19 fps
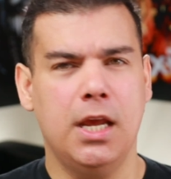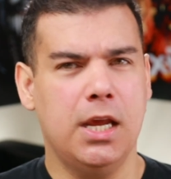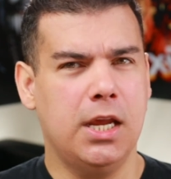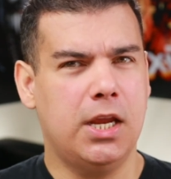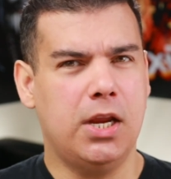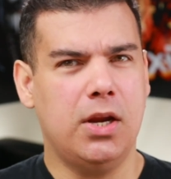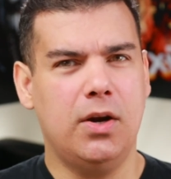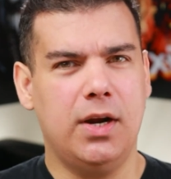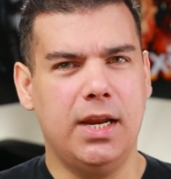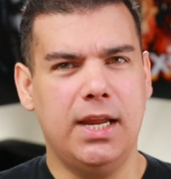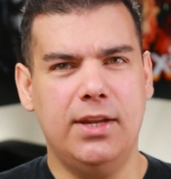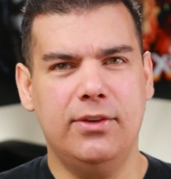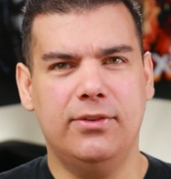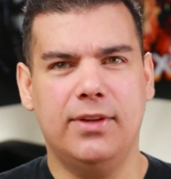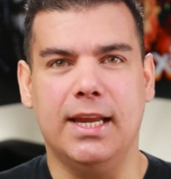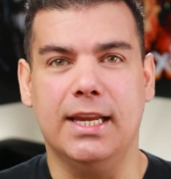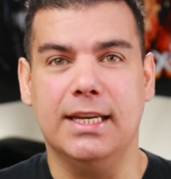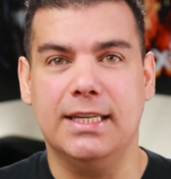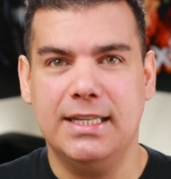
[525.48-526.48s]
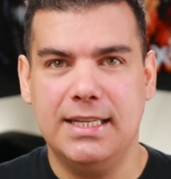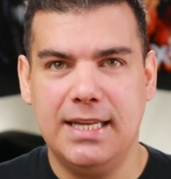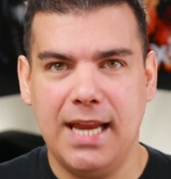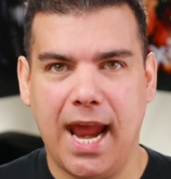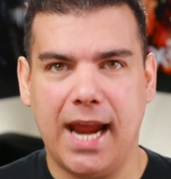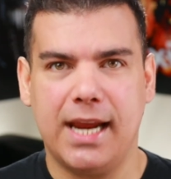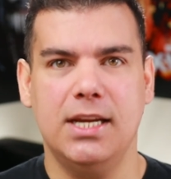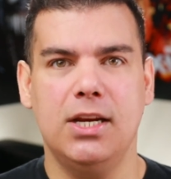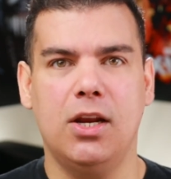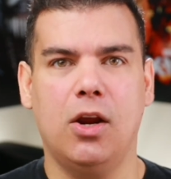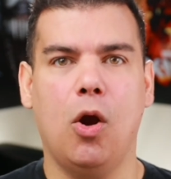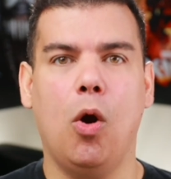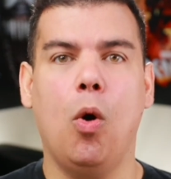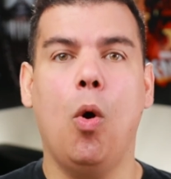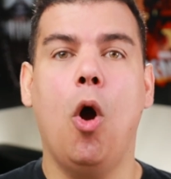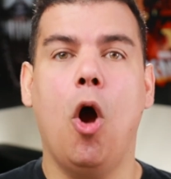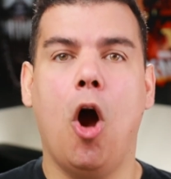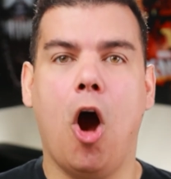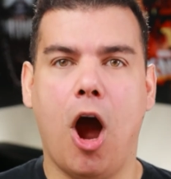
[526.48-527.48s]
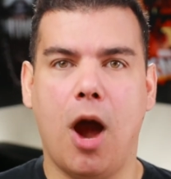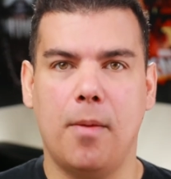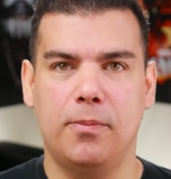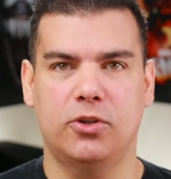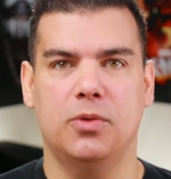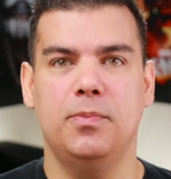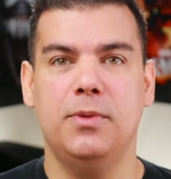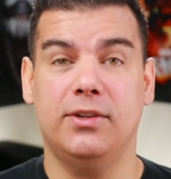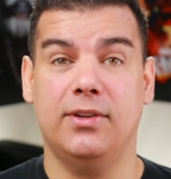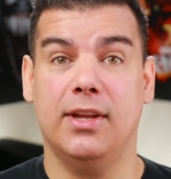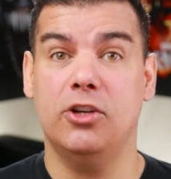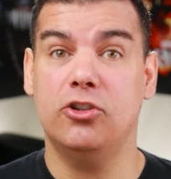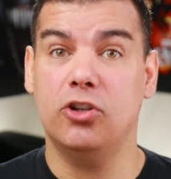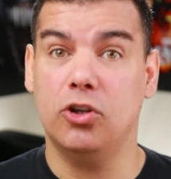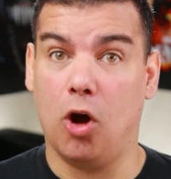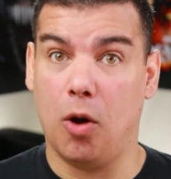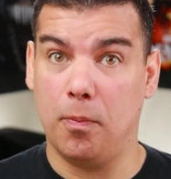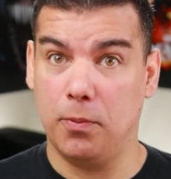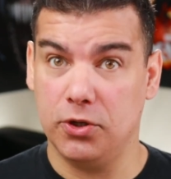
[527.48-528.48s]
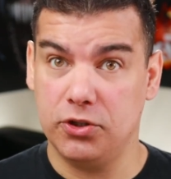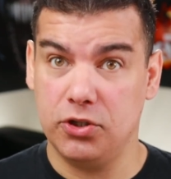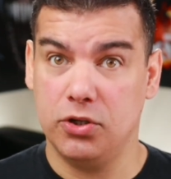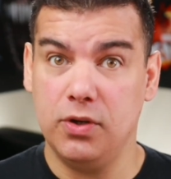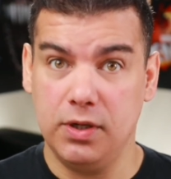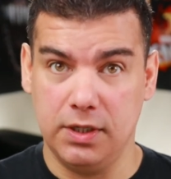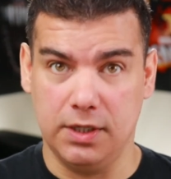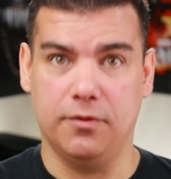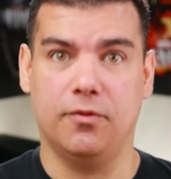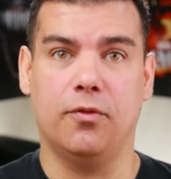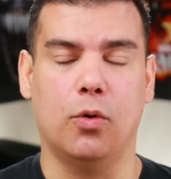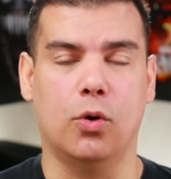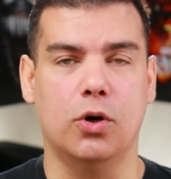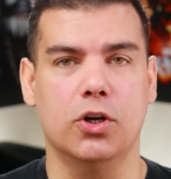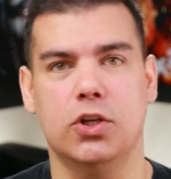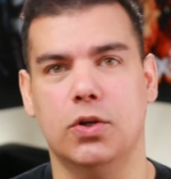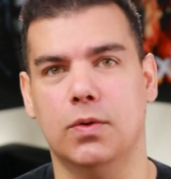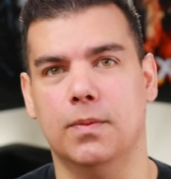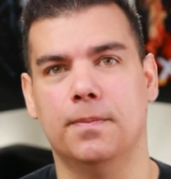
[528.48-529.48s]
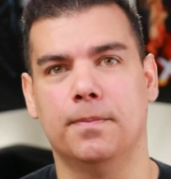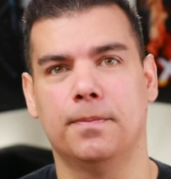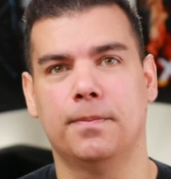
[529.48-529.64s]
Here is a technical optimization opportunity for you.